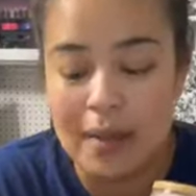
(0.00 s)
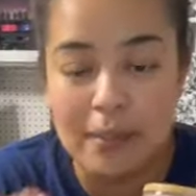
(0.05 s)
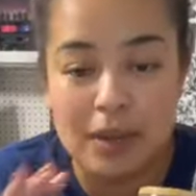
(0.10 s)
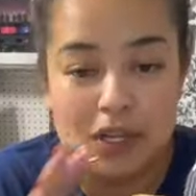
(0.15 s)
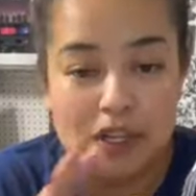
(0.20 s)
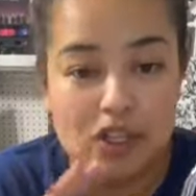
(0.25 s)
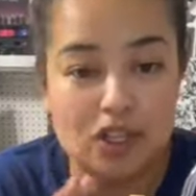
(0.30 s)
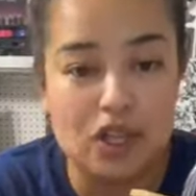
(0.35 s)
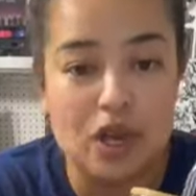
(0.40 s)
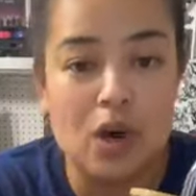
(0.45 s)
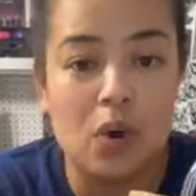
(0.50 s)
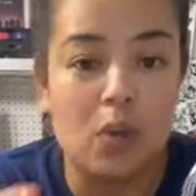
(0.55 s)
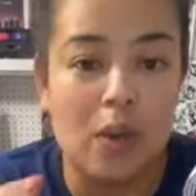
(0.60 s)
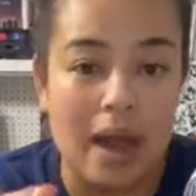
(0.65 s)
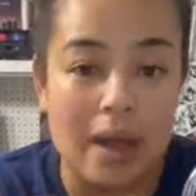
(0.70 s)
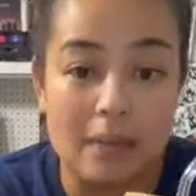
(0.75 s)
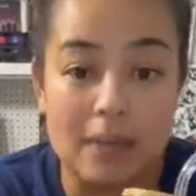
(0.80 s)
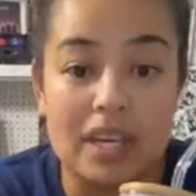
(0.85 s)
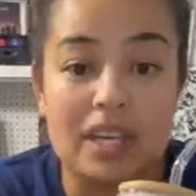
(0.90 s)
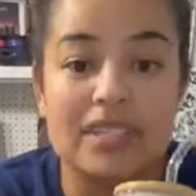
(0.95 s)
but don't
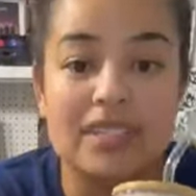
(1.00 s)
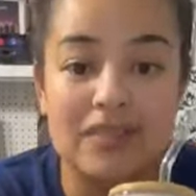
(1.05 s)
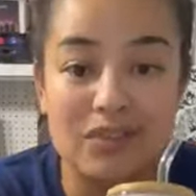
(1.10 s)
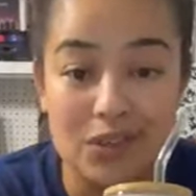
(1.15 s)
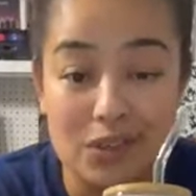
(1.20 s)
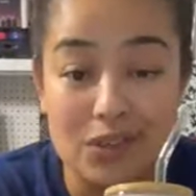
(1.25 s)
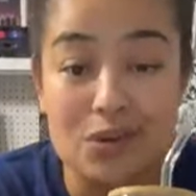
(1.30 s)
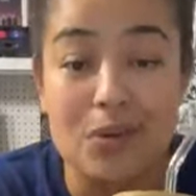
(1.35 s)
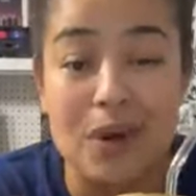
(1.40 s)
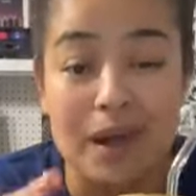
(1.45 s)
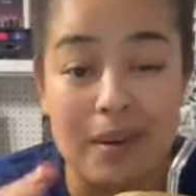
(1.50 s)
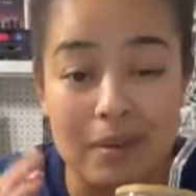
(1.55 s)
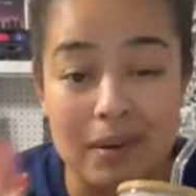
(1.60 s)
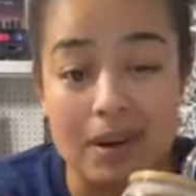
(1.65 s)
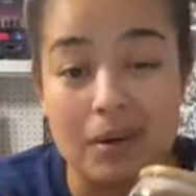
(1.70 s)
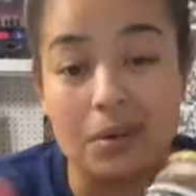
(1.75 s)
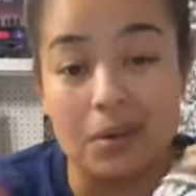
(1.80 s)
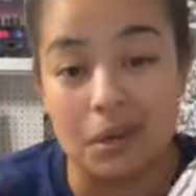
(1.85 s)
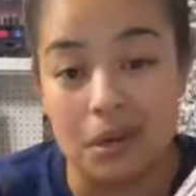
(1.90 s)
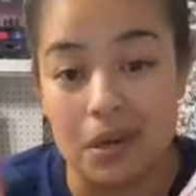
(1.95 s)
wipe it, because if you do wipe
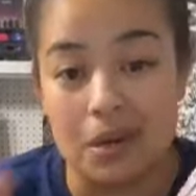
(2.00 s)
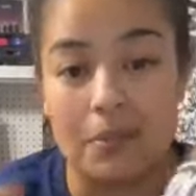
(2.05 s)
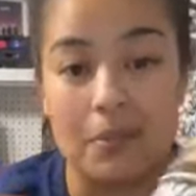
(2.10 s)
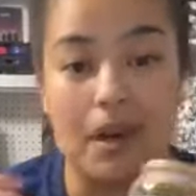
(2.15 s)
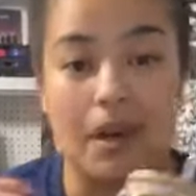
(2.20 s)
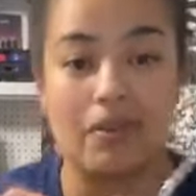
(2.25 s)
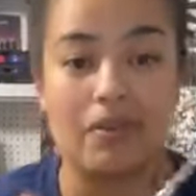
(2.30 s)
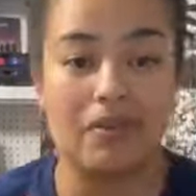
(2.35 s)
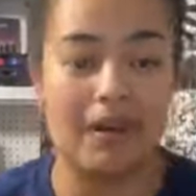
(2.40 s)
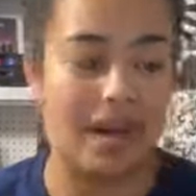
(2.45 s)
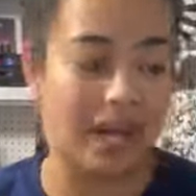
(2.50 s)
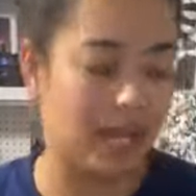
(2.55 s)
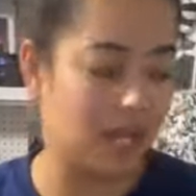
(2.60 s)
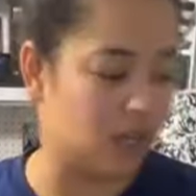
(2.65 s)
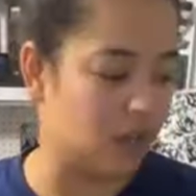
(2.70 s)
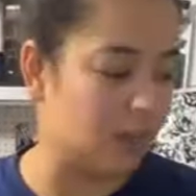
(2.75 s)
it, it will come off, right?